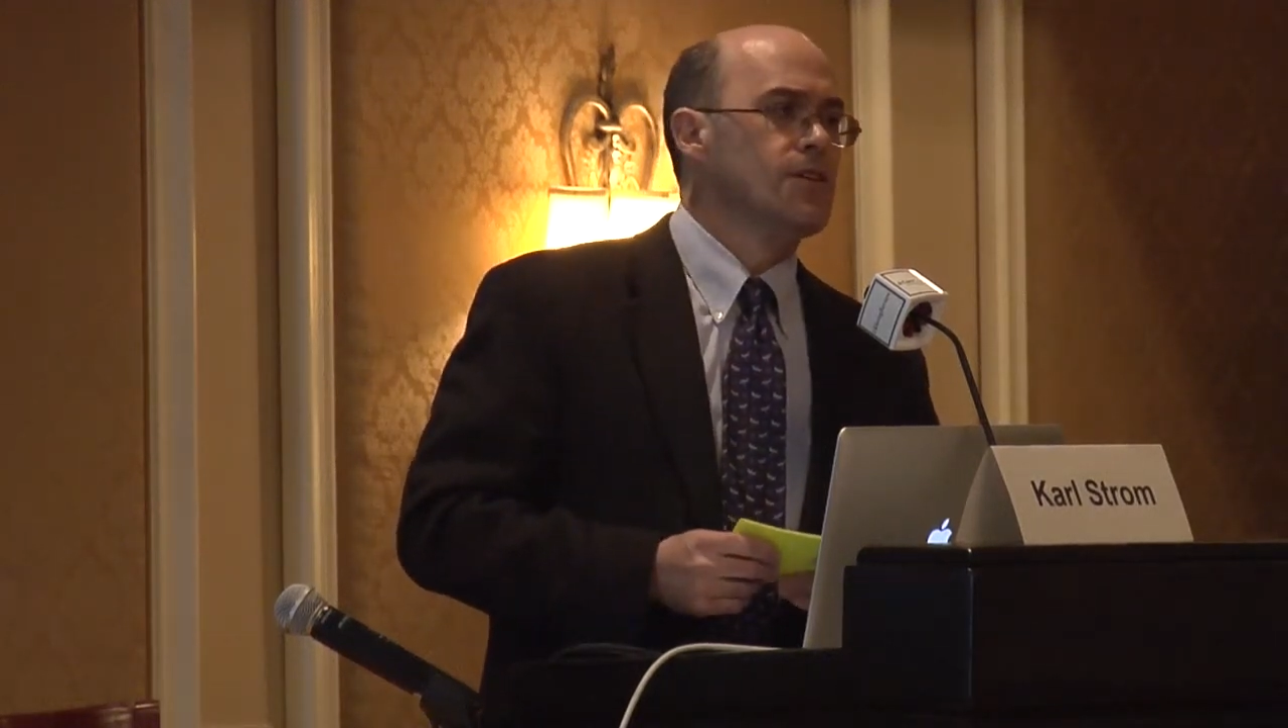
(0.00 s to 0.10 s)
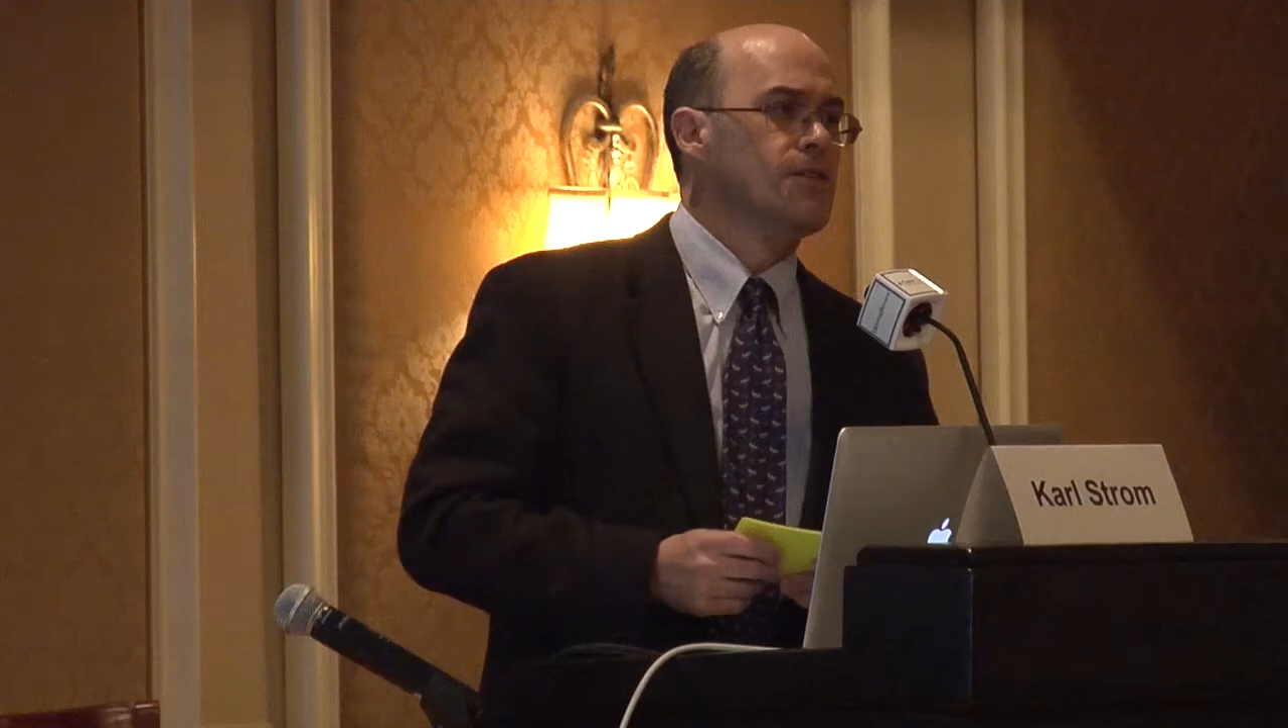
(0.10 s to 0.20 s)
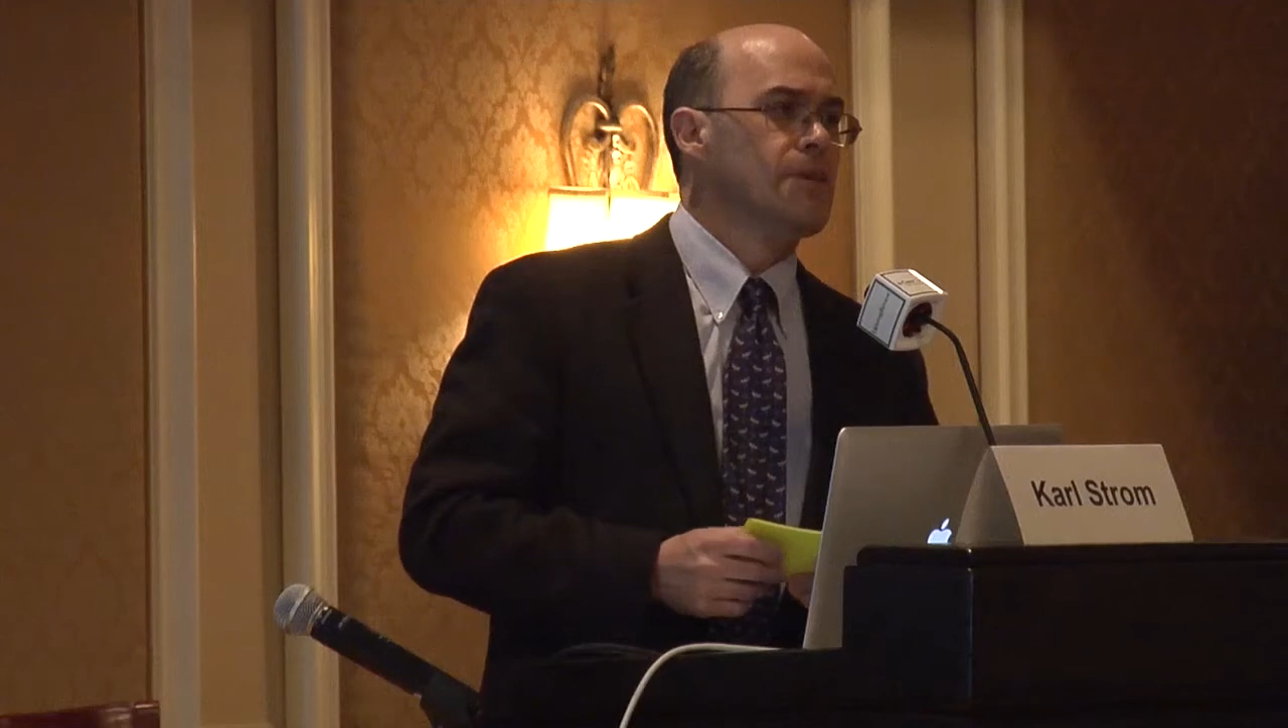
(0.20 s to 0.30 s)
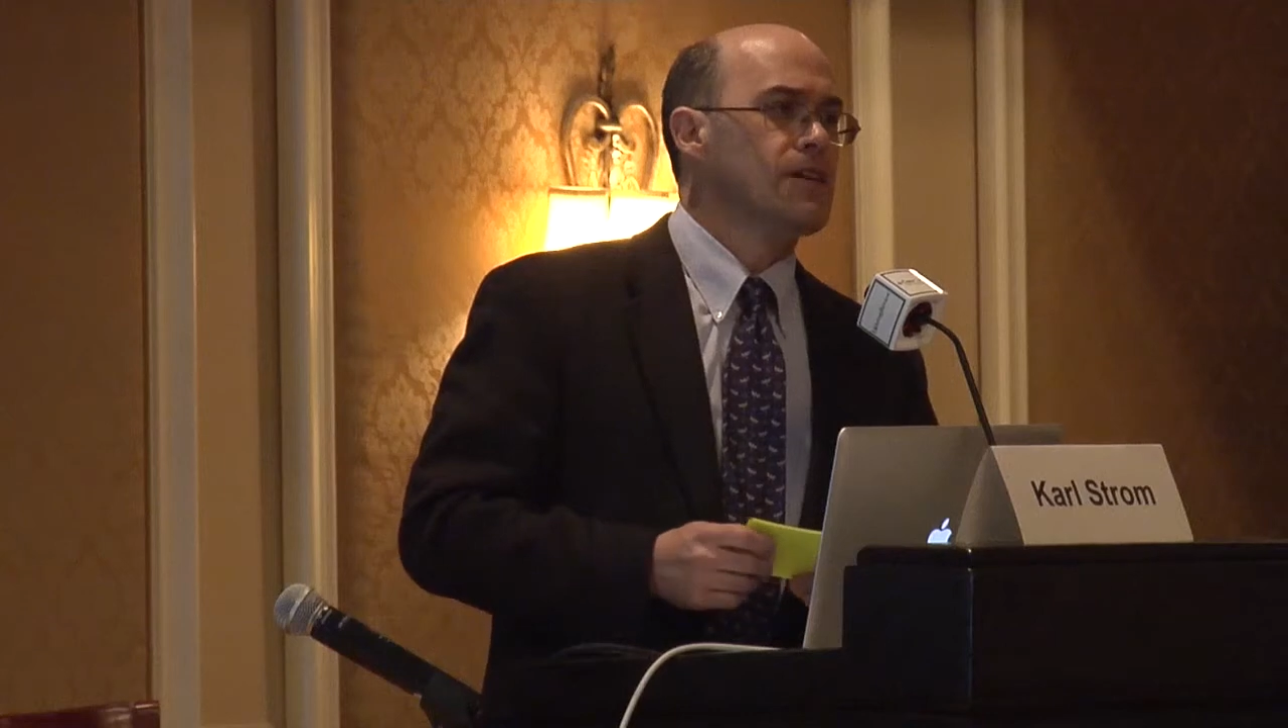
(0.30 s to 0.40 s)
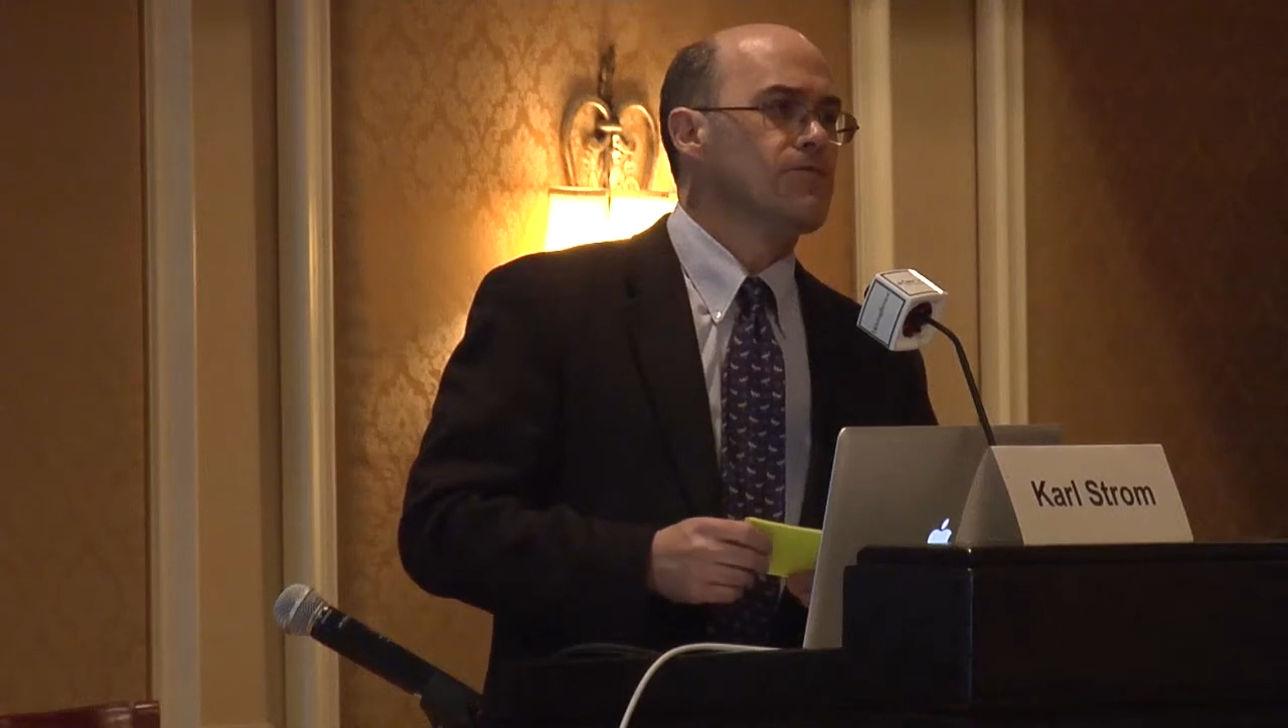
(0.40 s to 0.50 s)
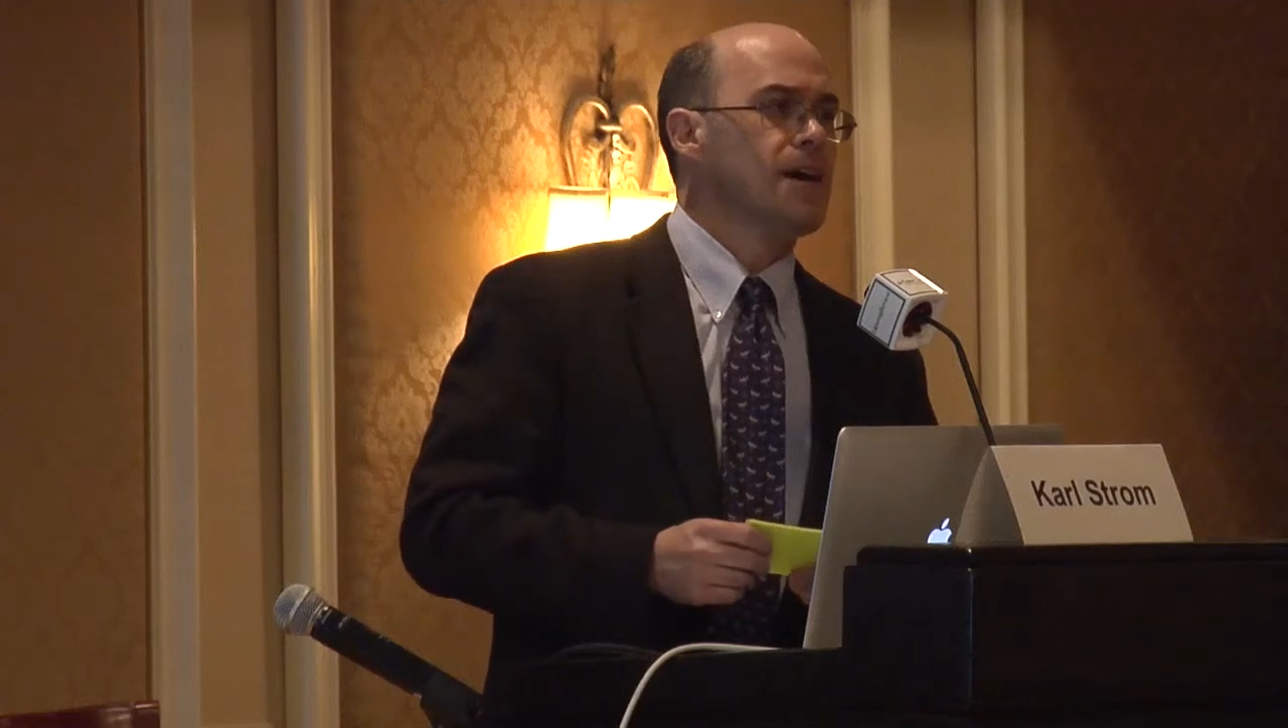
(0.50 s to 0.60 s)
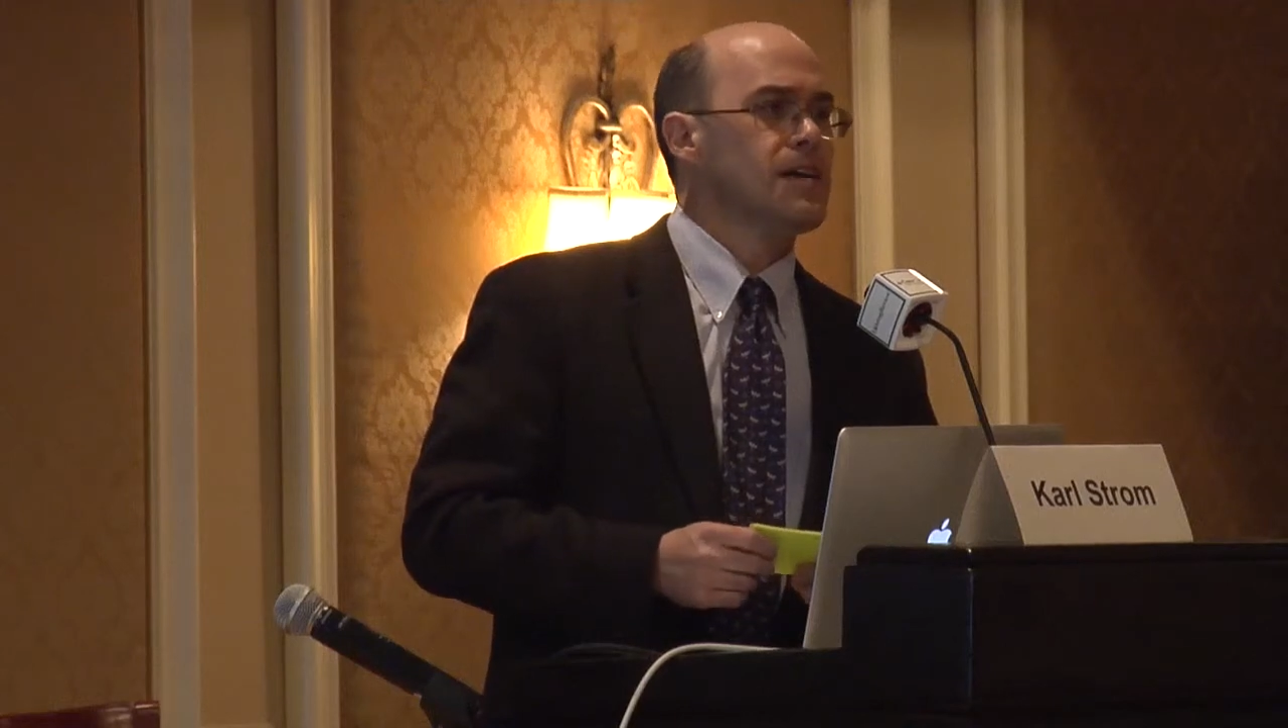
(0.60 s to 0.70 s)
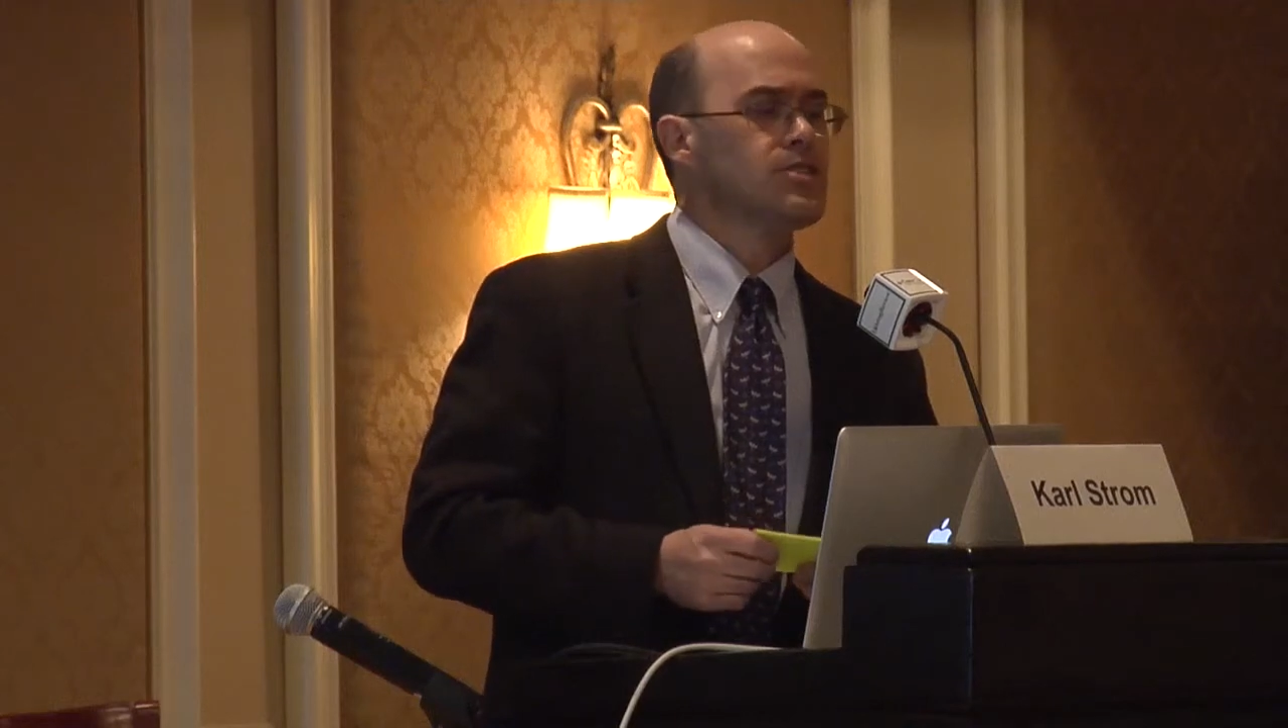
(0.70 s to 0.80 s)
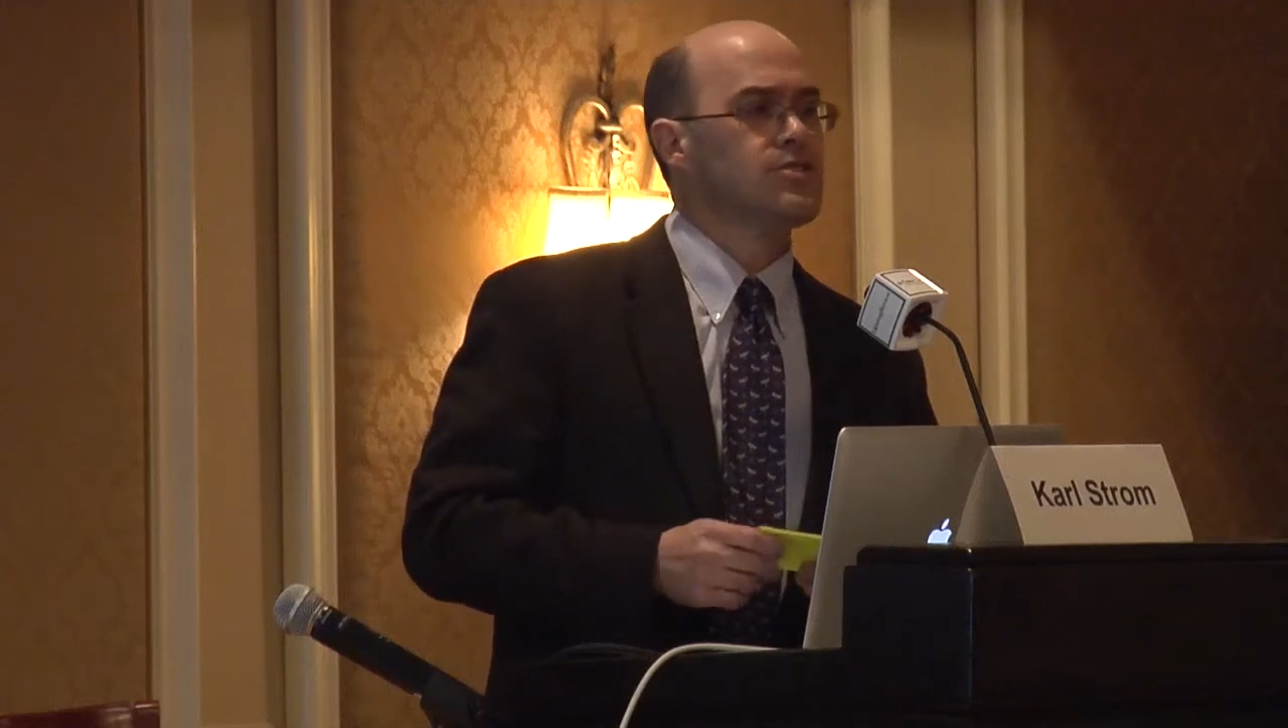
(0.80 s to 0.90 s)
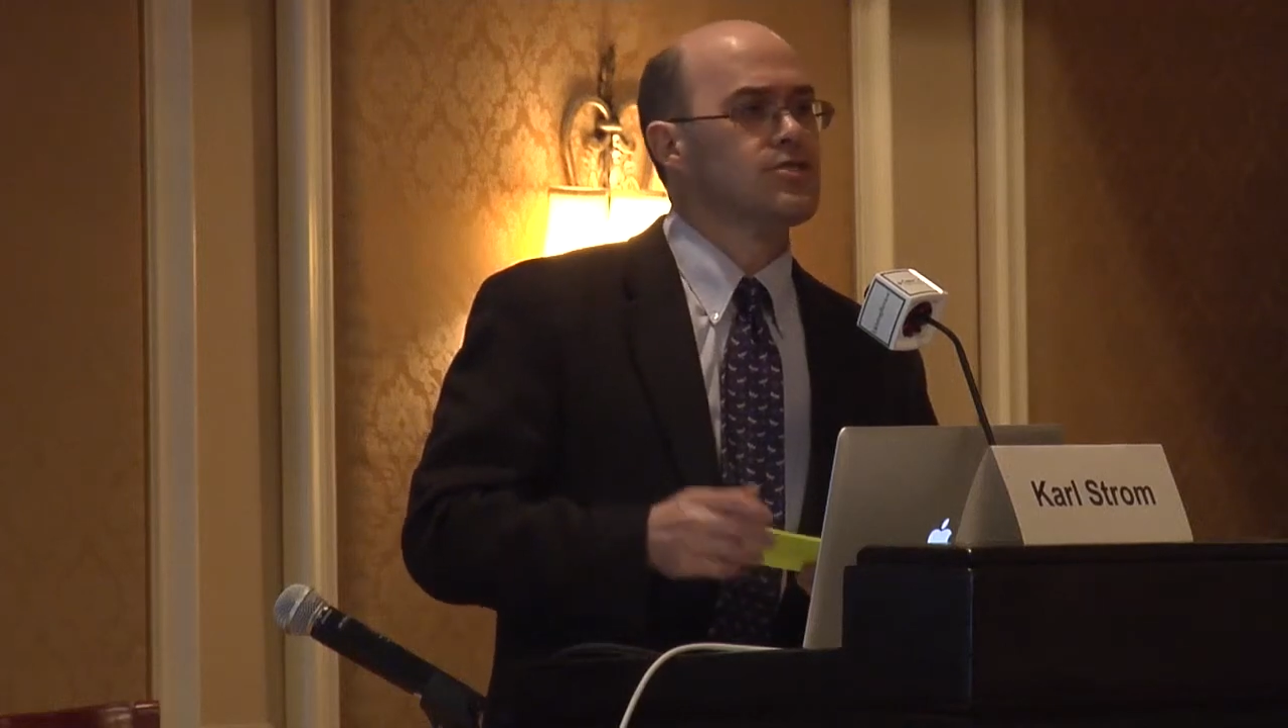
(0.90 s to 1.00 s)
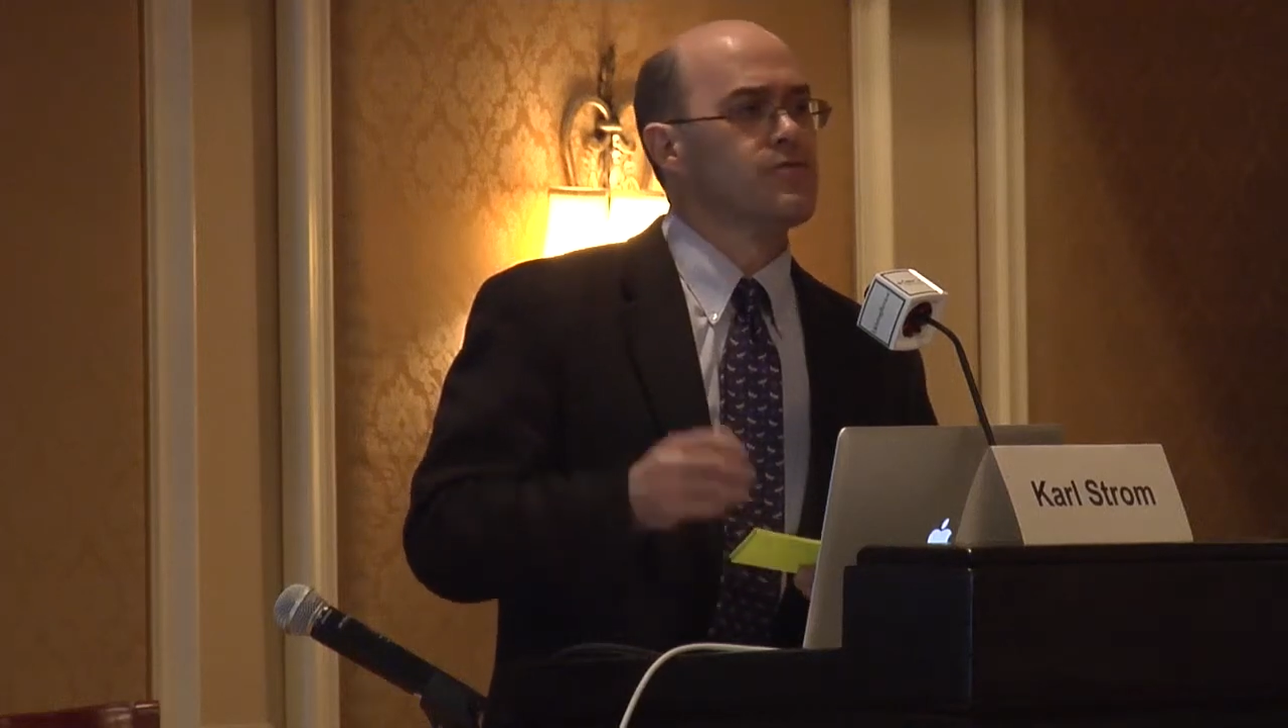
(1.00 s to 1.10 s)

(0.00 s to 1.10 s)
the manufacturers